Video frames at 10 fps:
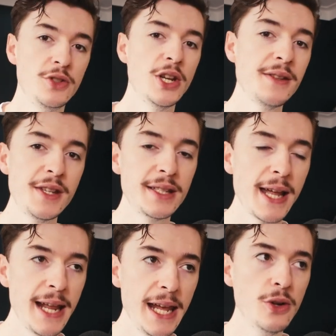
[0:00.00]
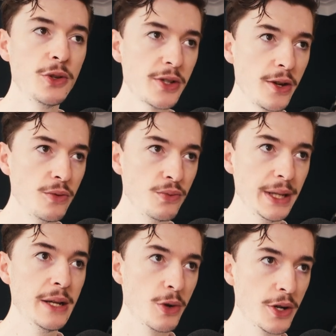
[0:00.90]
Chester said he'd also
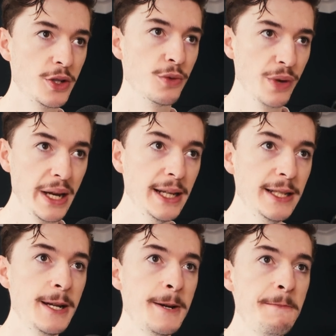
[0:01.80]
really wanted to read